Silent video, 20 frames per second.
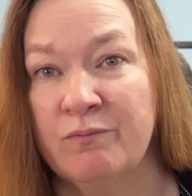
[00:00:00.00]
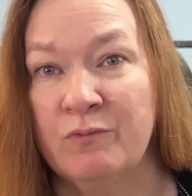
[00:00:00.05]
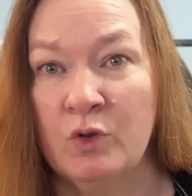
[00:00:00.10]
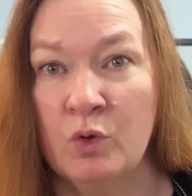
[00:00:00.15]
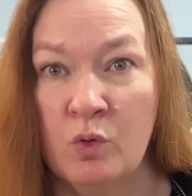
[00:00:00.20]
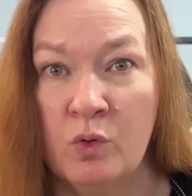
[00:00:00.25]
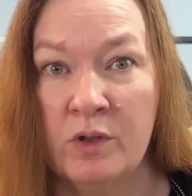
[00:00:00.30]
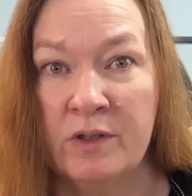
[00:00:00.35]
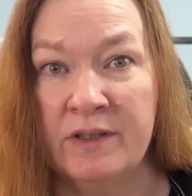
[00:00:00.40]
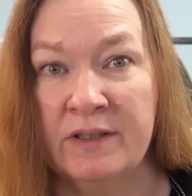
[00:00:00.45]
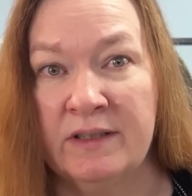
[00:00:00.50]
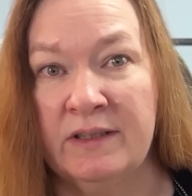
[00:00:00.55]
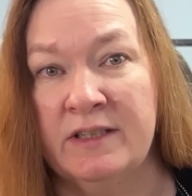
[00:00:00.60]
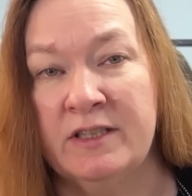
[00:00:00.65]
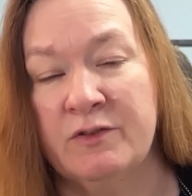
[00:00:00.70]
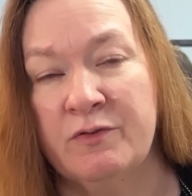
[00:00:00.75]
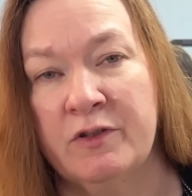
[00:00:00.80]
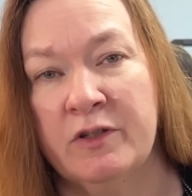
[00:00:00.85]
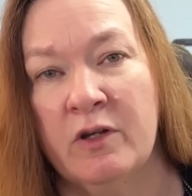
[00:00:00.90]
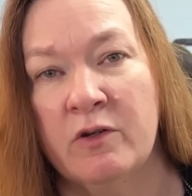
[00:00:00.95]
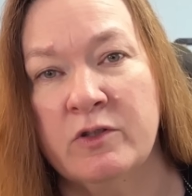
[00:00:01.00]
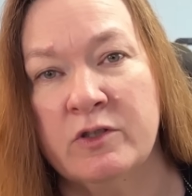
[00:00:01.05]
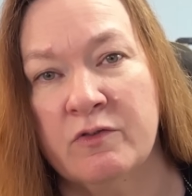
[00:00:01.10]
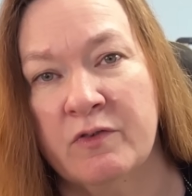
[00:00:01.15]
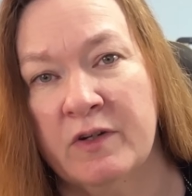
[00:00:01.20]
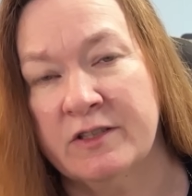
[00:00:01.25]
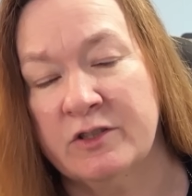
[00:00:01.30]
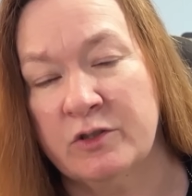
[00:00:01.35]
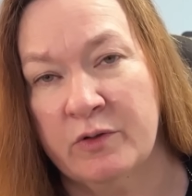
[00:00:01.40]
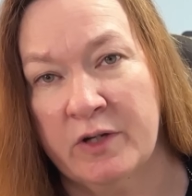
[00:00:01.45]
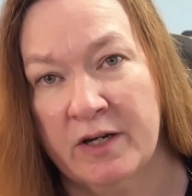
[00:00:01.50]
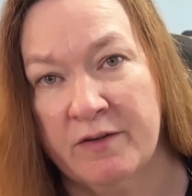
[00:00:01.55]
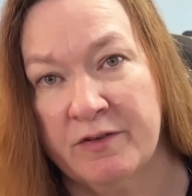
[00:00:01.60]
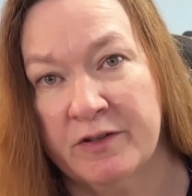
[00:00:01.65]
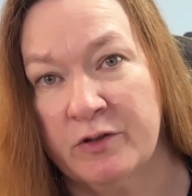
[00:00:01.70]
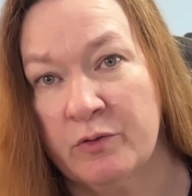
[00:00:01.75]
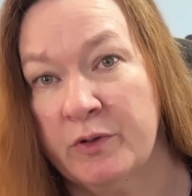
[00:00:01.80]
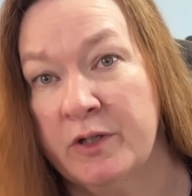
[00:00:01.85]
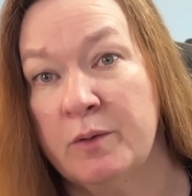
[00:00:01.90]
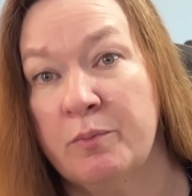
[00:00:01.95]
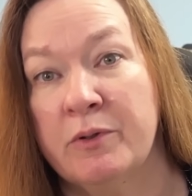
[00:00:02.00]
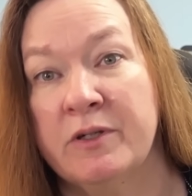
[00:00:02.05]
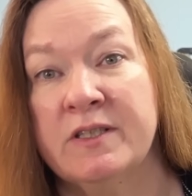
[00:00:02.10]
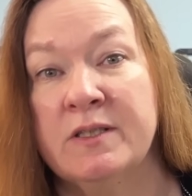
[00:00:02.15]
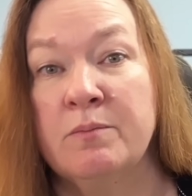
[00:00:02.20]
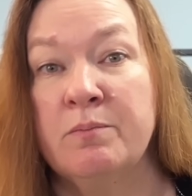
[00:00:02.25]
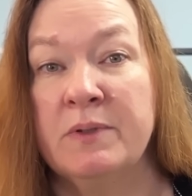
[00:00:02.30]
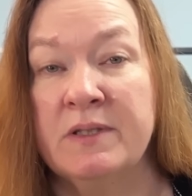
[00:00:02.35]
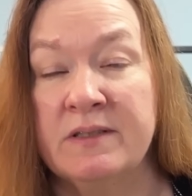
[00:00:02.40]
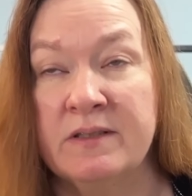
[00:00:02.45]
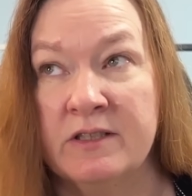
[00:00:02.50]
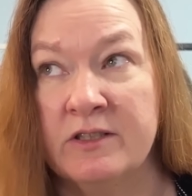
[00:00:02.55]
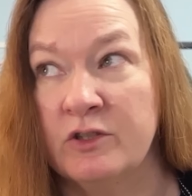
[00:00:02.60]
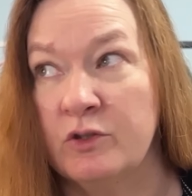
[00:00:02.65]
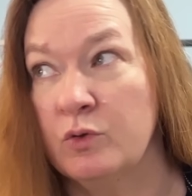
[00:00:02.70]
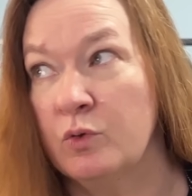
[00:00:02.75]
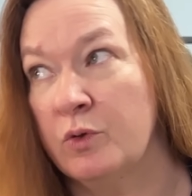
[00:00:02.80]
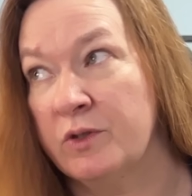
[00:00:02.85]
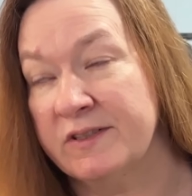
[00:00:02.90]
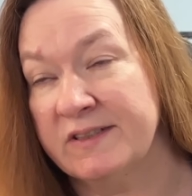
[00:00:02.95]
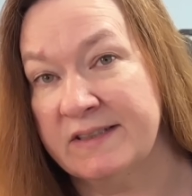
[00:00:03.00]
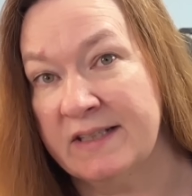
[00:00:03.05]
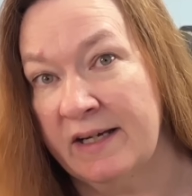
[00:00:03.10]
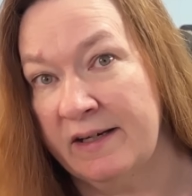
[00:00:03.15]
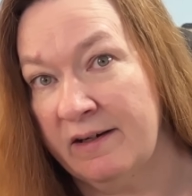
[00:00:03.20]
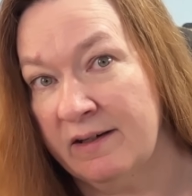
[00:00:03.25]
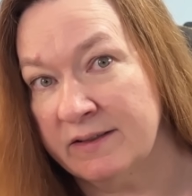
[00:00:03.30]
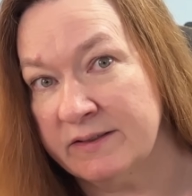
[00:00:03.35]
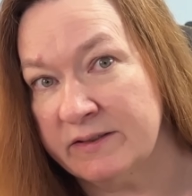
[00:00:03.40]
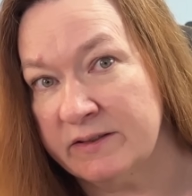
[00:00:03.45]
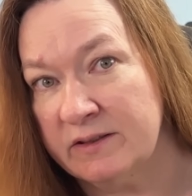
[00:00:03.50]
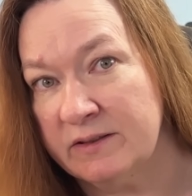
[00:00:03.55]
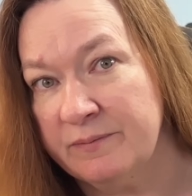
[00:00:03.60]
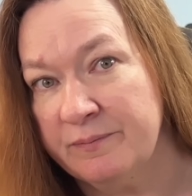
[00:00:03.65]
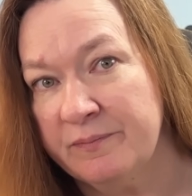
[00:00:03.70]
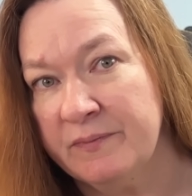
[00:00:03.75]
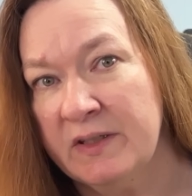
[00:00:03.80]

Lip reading: or at least for those of who have a 3D printing business or a side hustle.